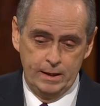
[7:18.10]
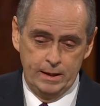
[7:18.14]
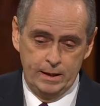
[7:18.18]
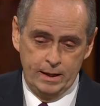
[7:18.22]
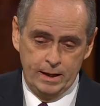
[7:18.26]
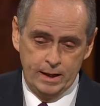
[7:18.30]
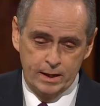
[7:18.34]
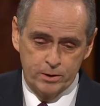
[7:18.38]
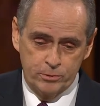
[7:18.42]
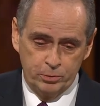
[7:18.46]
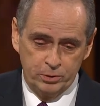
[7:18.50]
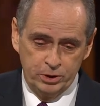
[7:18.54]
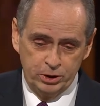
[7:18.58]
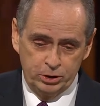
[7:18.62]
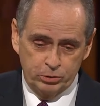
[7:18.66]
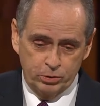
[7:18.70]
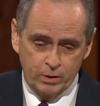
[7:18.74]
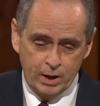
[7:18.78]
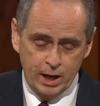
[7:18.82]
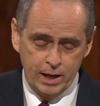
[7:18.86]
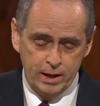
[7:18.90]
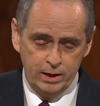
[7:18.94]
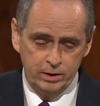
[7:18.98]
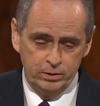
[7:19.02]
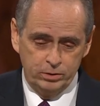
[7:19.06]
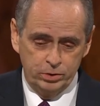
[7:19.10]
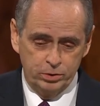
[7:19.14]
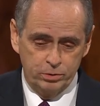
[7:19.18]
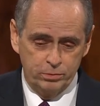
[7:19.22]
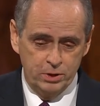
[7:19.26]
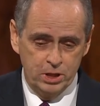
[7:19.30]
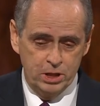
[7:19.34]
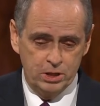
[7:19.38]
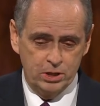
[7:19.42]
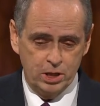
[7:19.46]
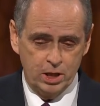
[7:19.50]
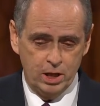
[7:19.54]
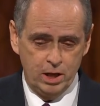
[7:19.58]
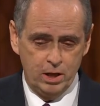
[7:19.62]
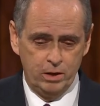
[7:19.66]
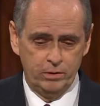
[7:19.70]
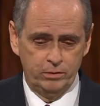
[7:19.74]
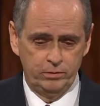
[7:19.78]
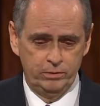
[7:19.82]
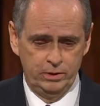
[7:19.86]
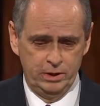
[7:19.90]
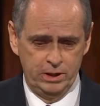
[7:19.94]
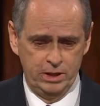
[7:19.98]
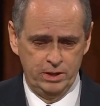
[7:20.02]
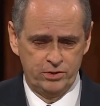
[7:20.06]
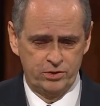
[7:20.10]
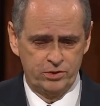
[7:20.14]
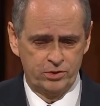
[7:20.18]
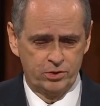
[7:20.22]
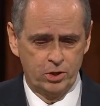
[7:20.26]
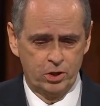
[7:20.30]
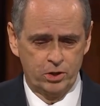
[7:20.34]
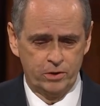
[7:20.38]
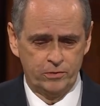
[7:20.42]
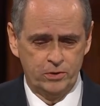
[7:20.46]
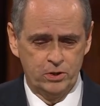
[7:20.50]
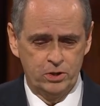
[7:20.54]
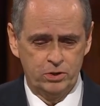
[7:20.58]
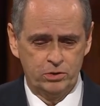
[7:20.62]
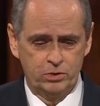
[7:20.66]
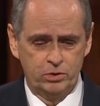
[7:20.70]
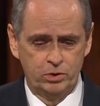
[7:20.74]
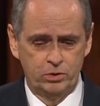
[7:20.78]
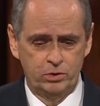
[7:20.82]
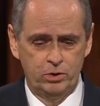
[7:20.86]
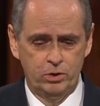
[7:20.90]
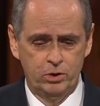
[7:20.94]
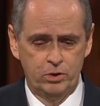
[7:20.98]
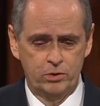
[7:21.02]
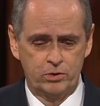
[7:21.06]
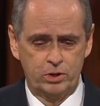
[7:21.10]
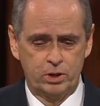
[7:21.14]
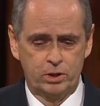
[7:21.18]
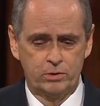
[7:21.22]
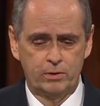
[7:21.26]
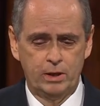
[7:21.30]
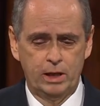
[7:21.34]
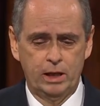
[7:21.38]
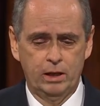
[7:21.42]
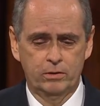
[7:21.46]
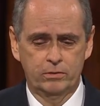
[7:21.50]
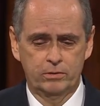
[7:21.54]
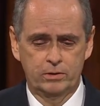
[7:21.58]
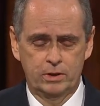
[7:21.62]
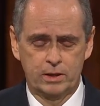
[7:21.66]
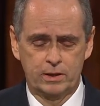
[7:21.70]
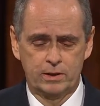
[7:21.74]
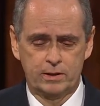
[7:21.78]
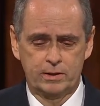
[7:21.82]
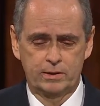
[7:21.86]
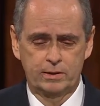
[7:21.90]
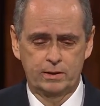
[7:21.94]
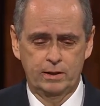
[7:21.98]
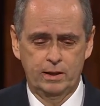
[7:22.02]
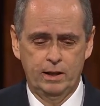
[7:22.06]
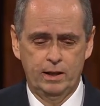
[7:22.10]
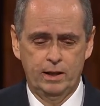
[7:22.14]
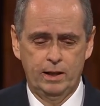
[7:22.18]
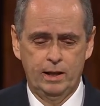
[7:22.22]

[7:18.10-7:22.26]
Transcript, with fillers: as we try to reach out in service to those around us,